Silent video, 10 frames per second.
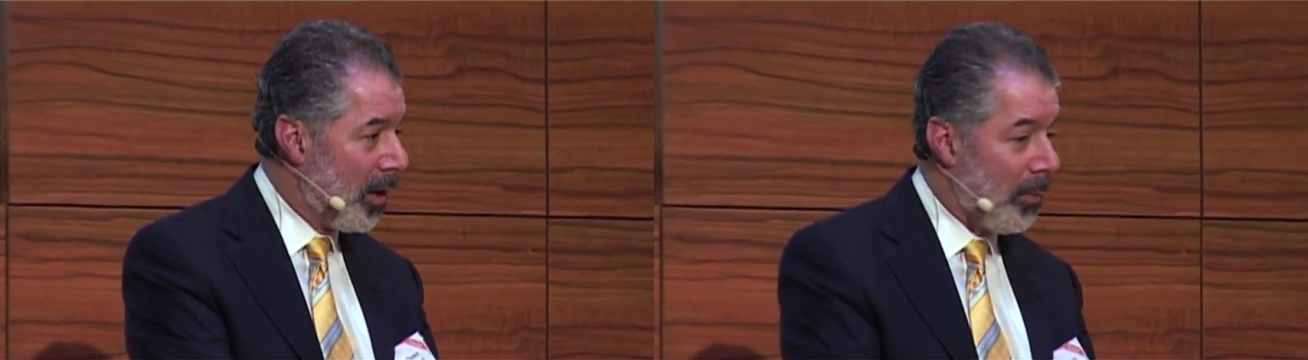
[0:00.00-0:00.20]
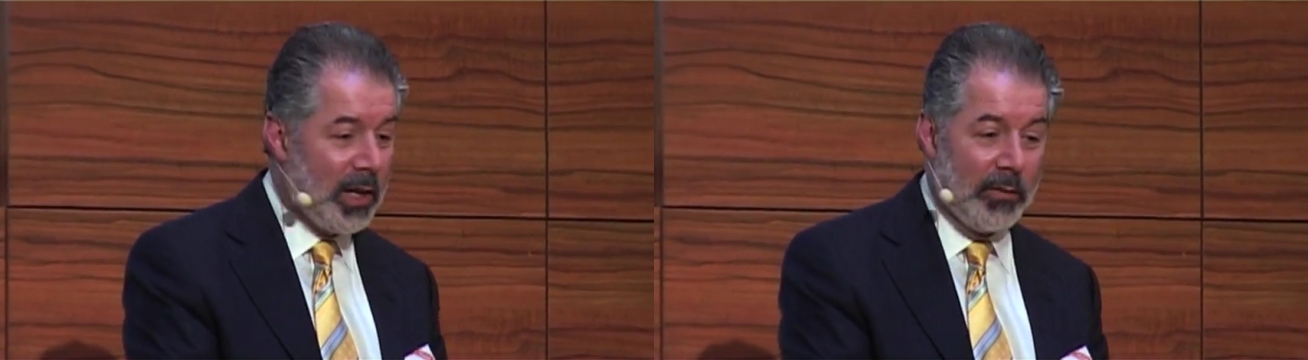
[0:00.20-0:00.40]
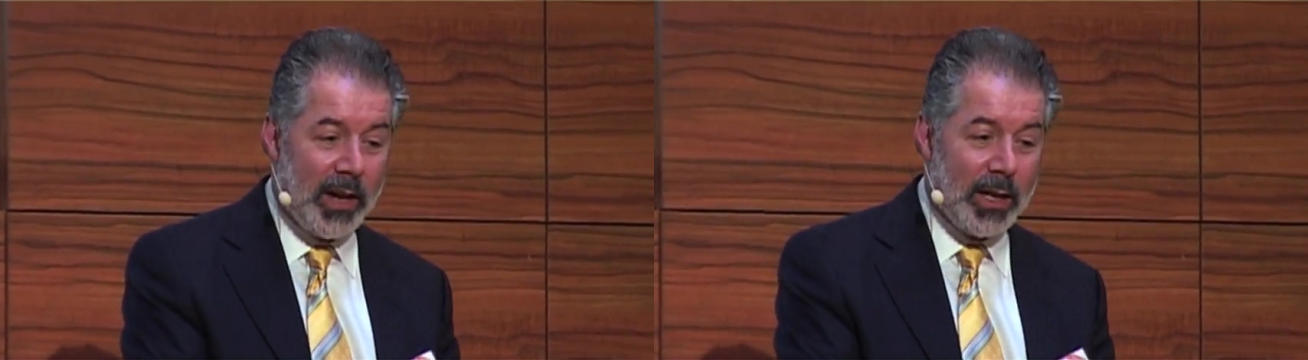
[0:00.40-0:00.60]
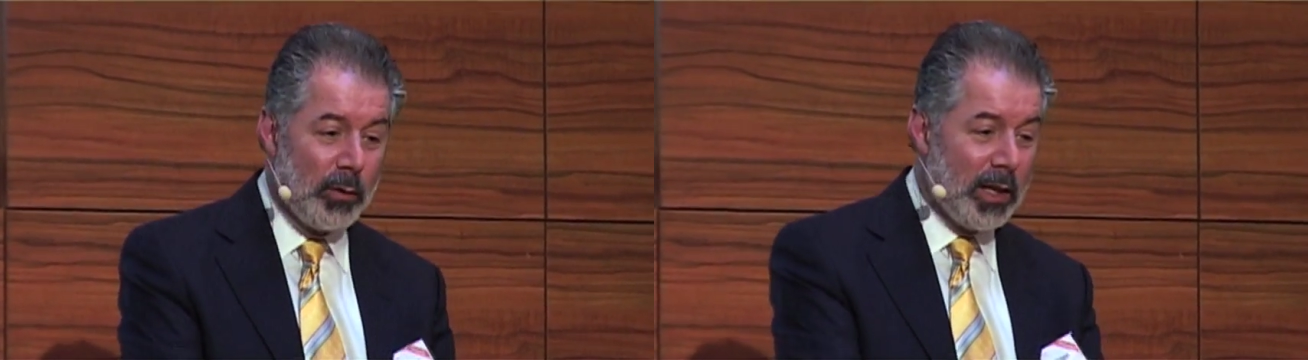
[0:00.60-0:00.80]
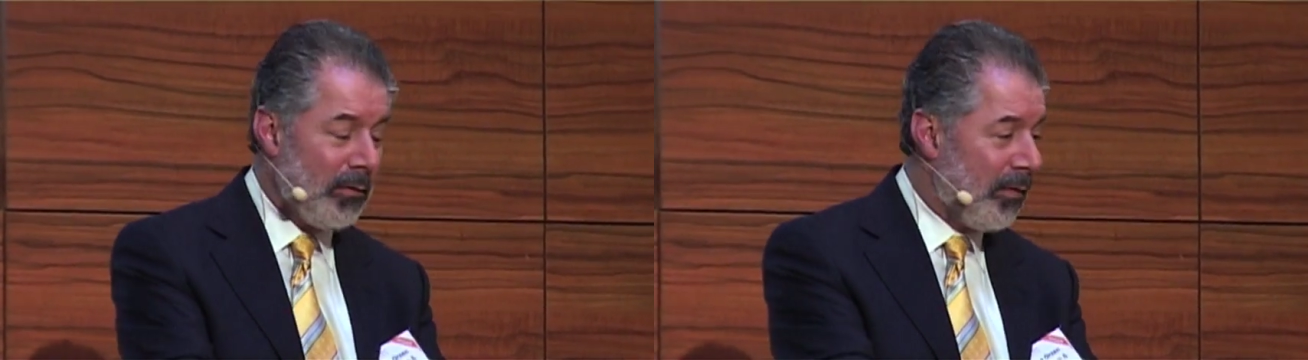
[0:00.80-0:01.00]
But if I
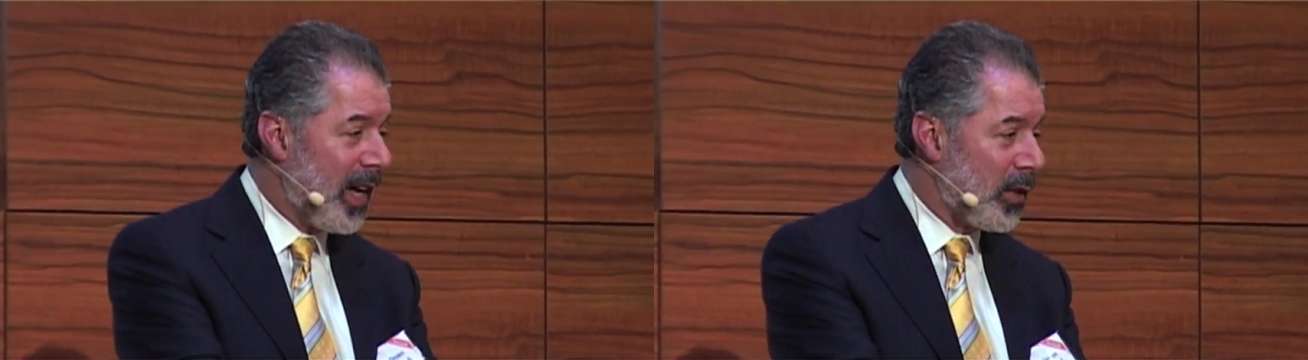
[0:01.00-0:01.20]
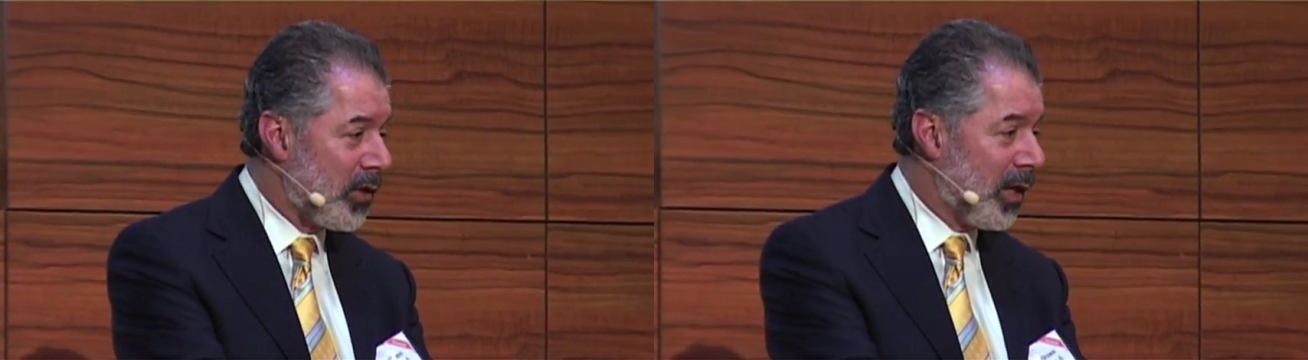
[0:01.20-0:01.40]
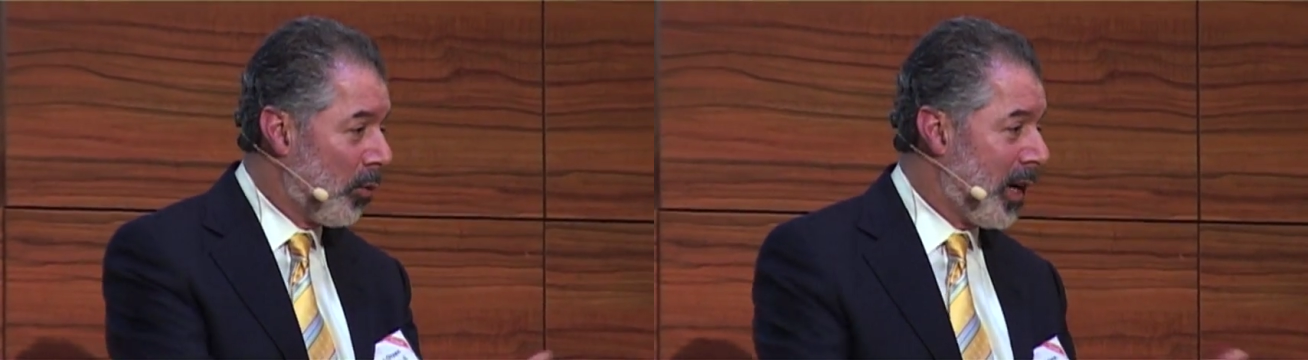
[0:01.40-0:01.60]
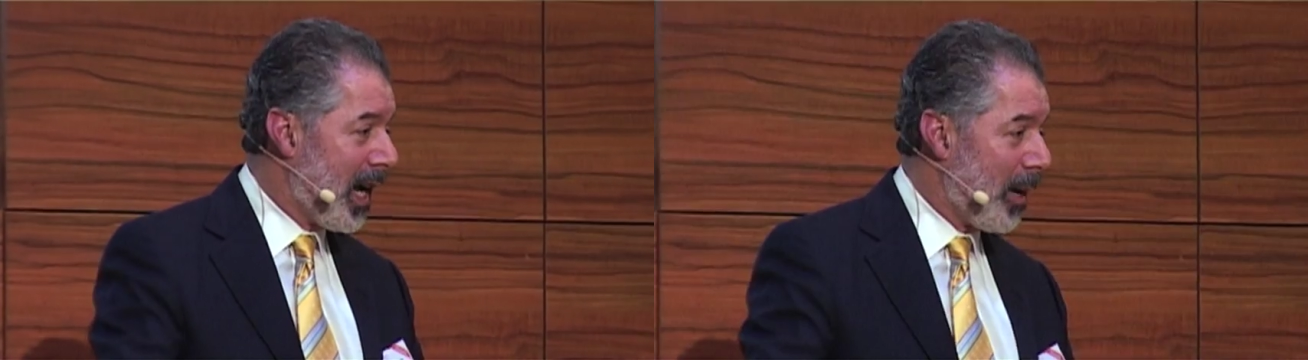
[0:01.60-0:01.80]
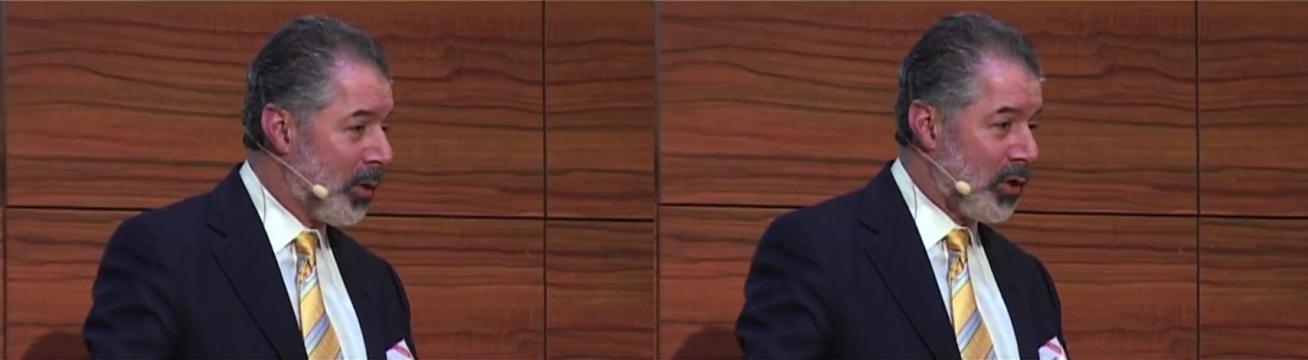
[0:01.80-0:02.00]
don't invest it, what
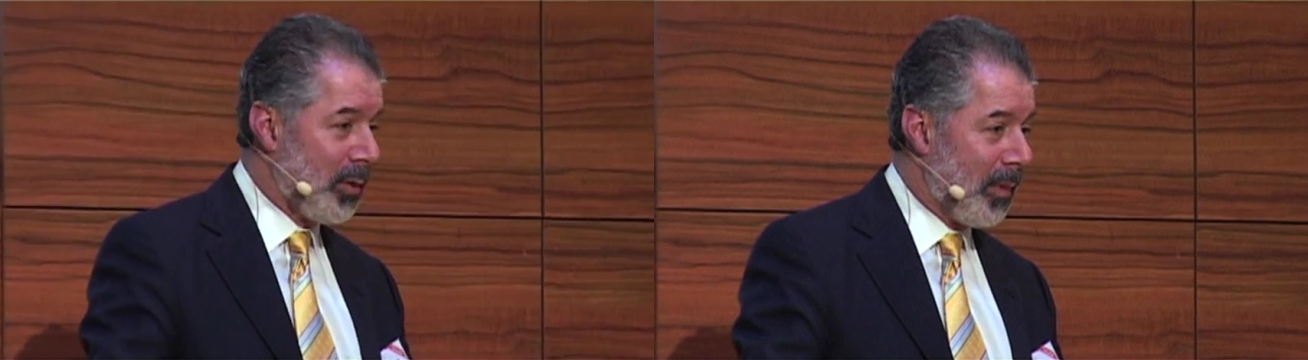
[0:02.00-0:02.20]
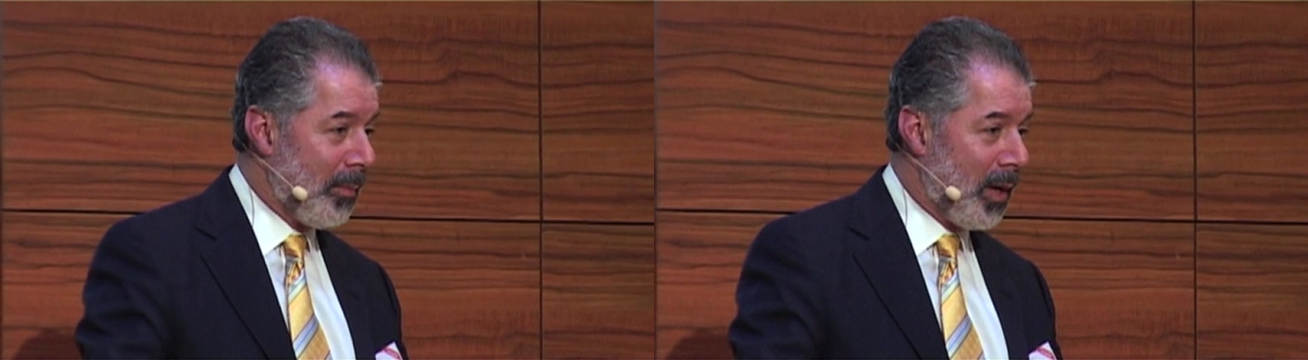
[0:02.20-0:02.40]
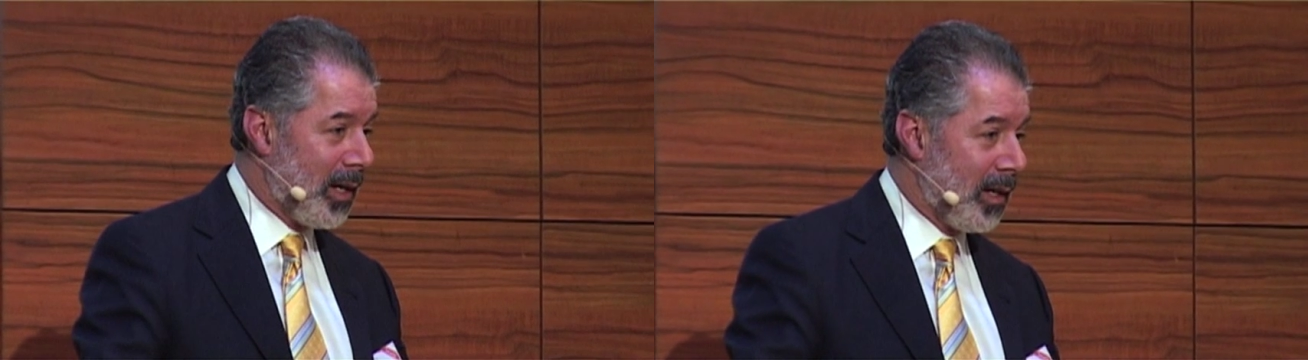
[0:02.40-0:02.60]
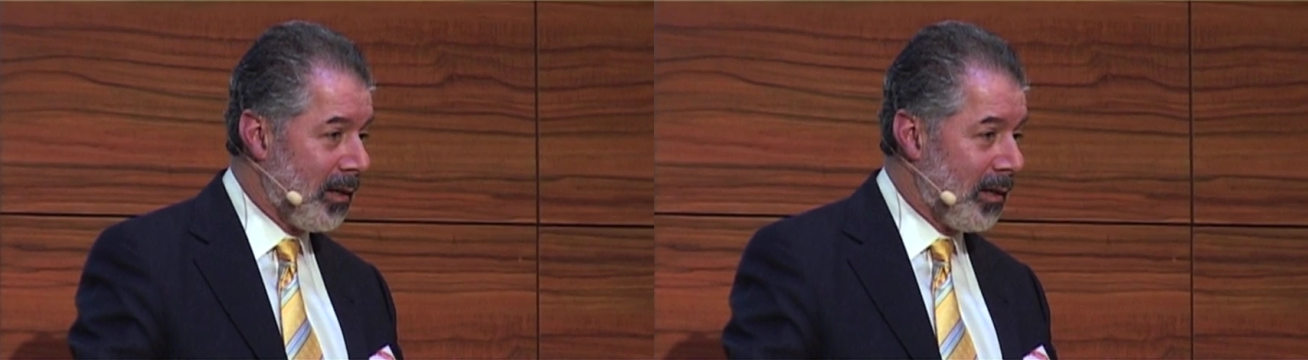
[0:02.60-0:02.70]
happens to my money?